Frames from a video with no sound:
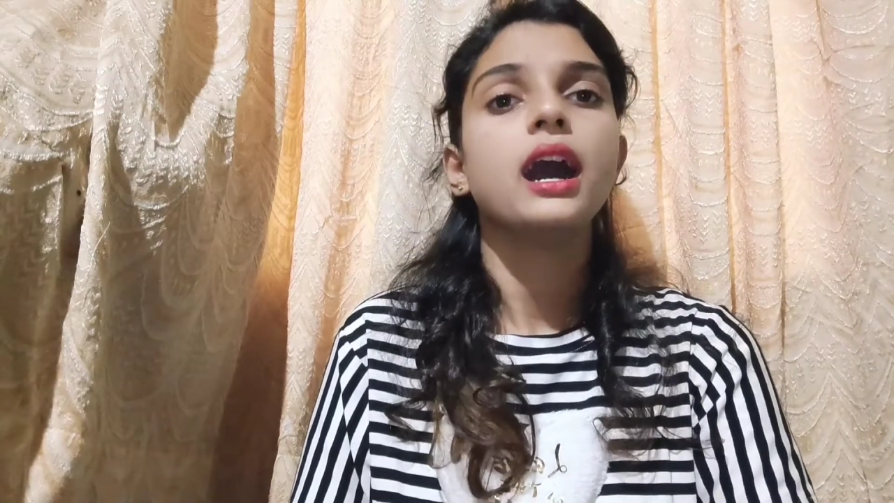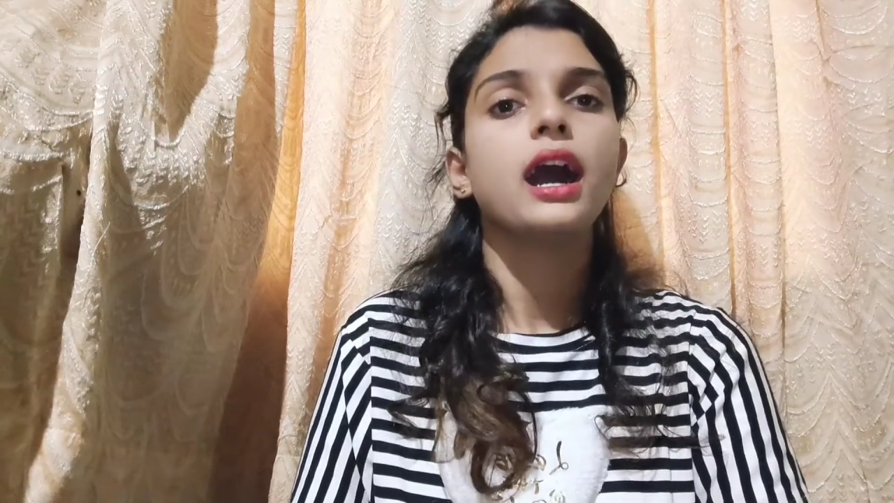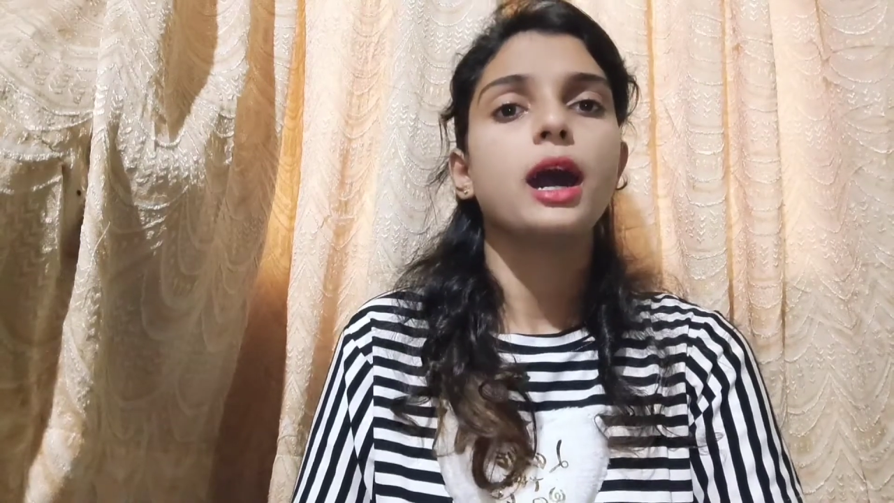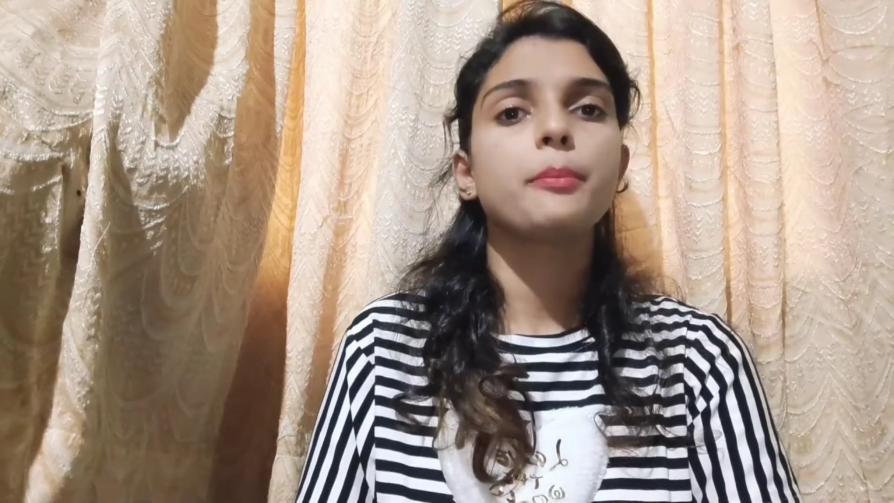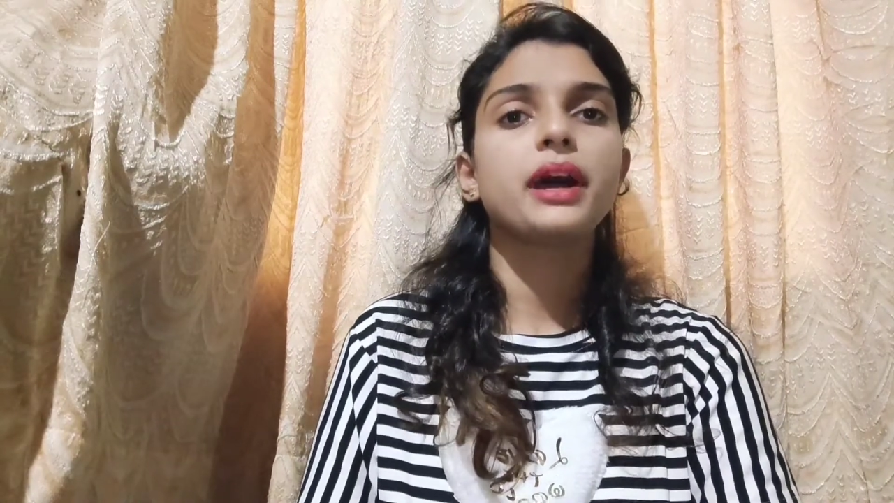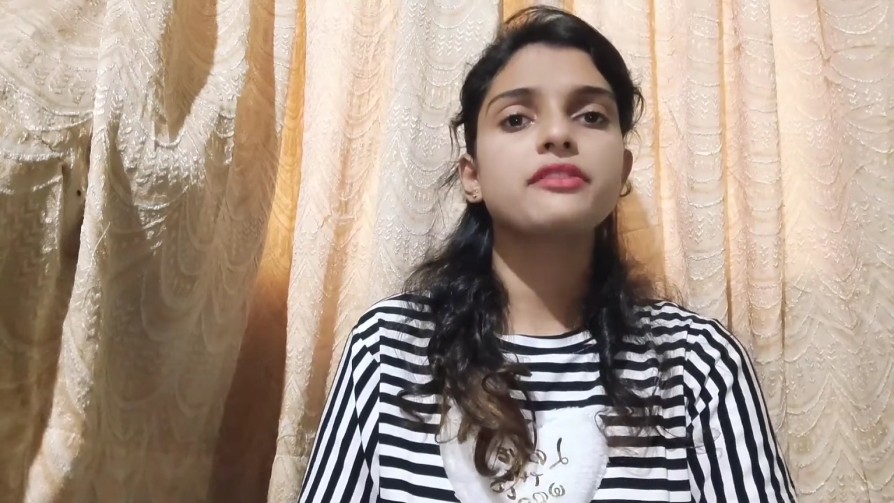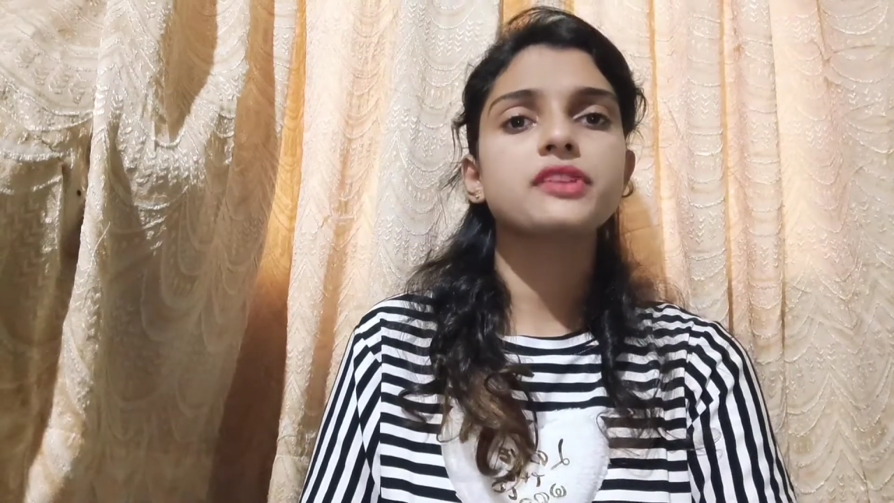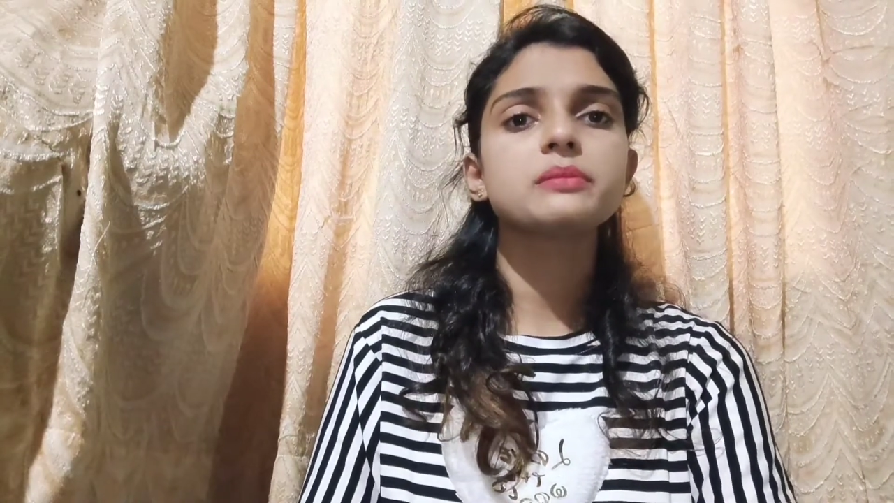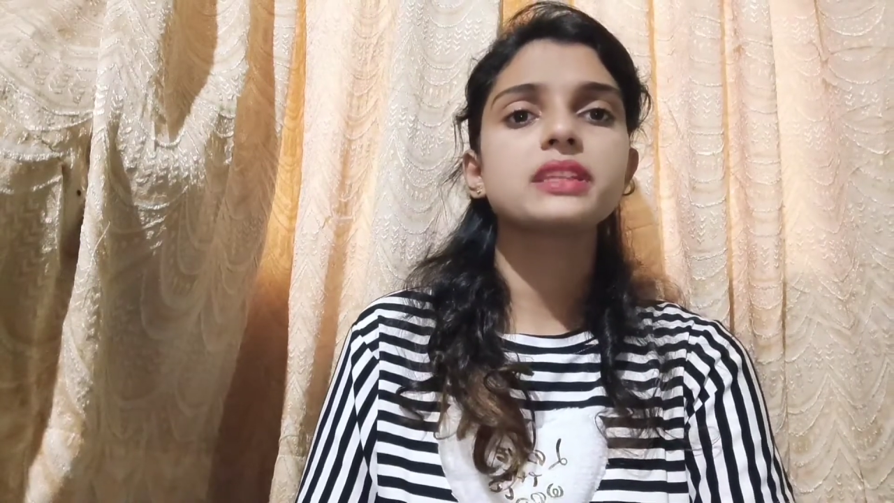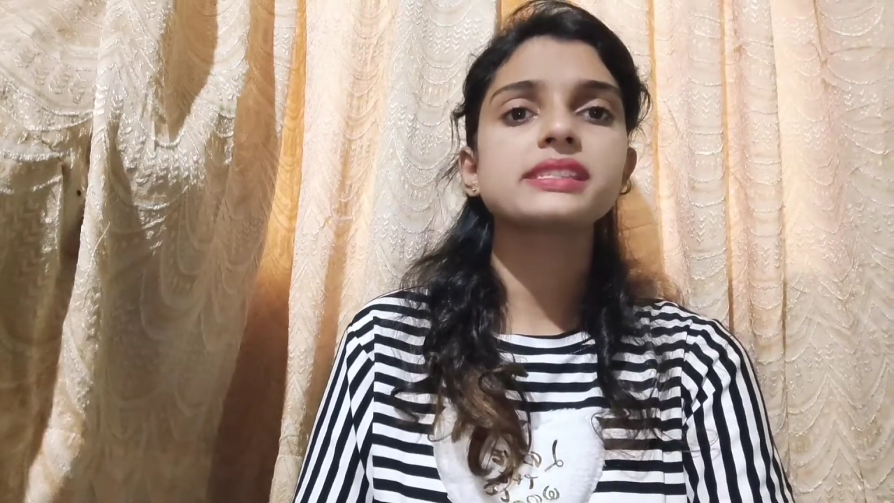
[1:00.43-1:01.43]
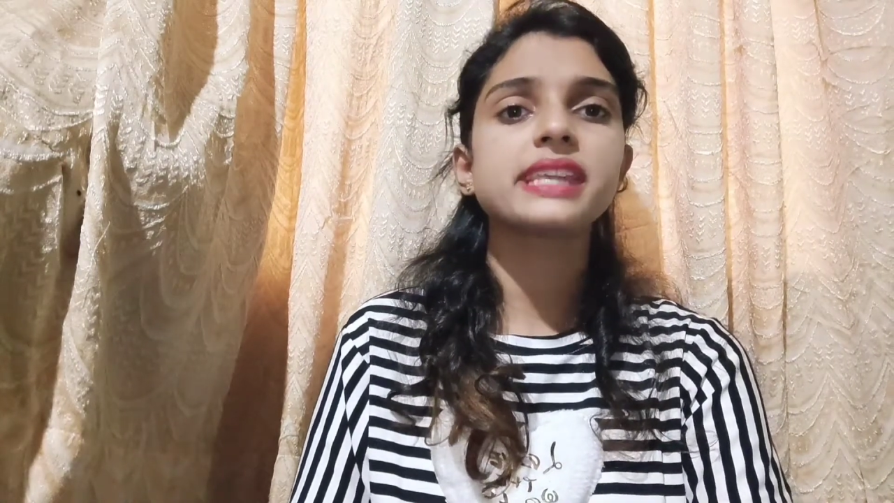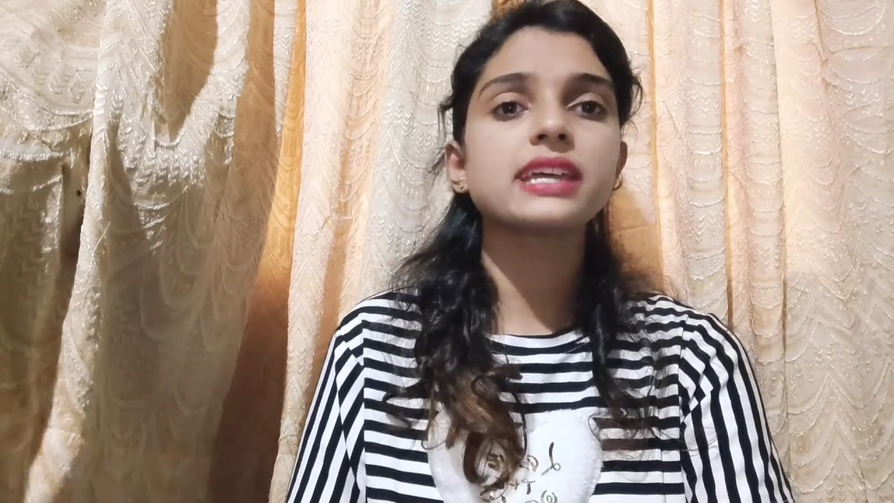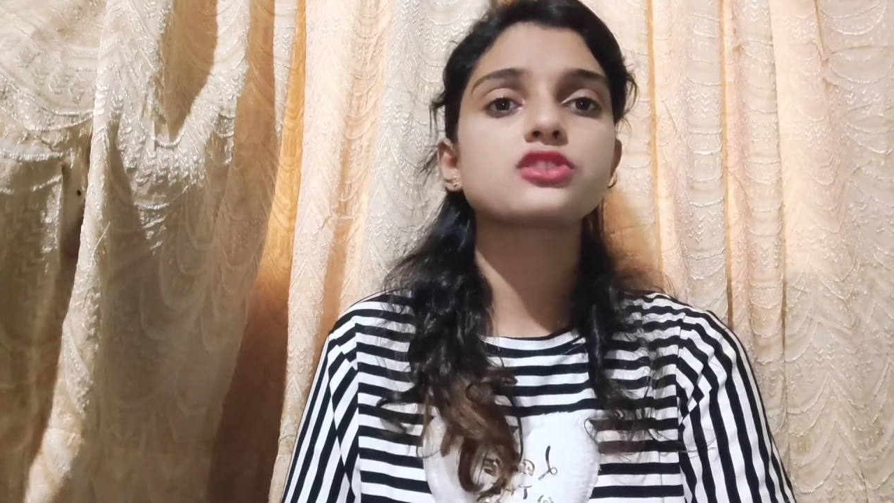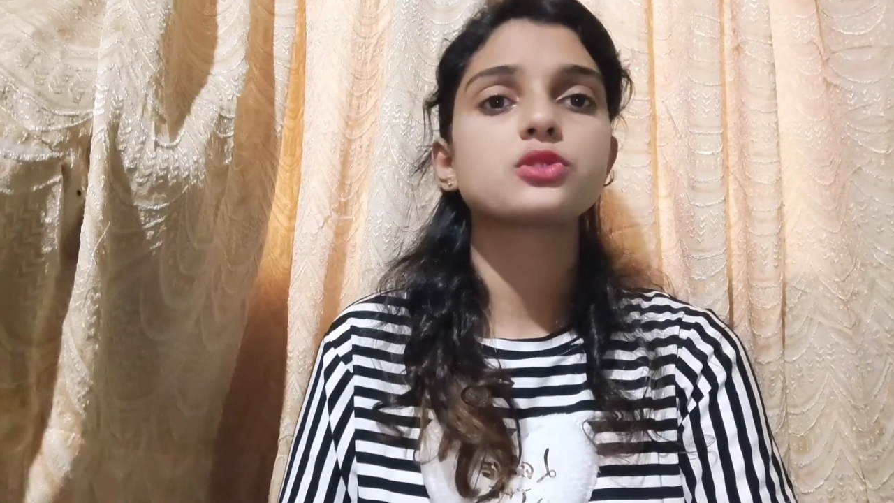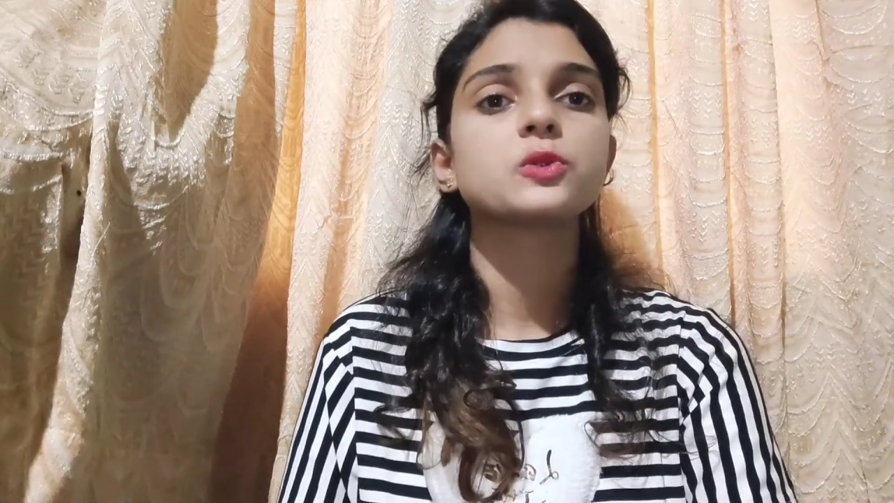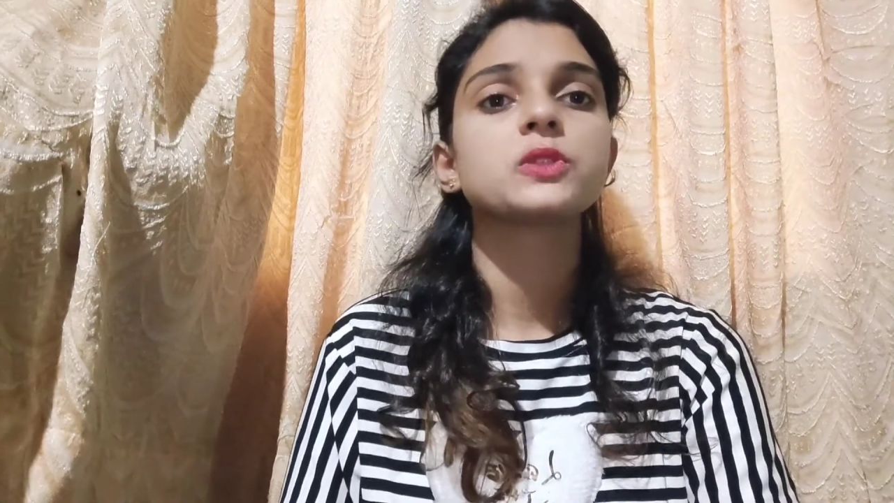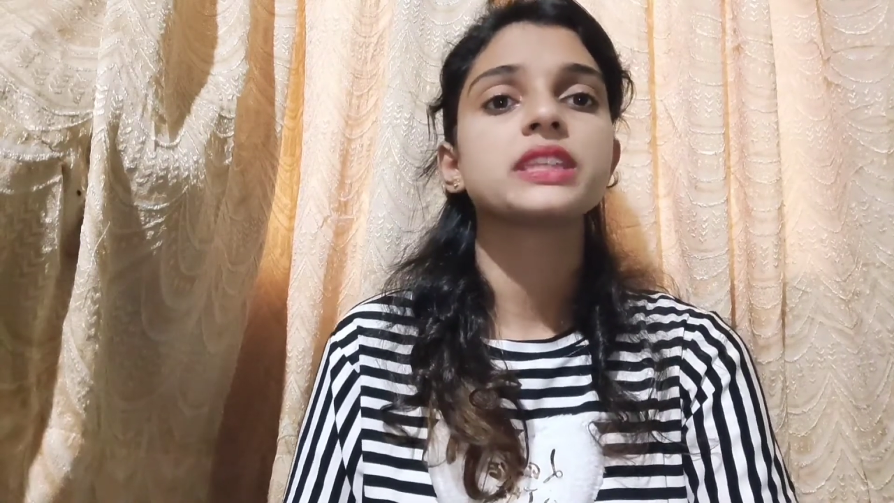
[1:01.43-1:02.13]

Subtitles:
Apart from the statue,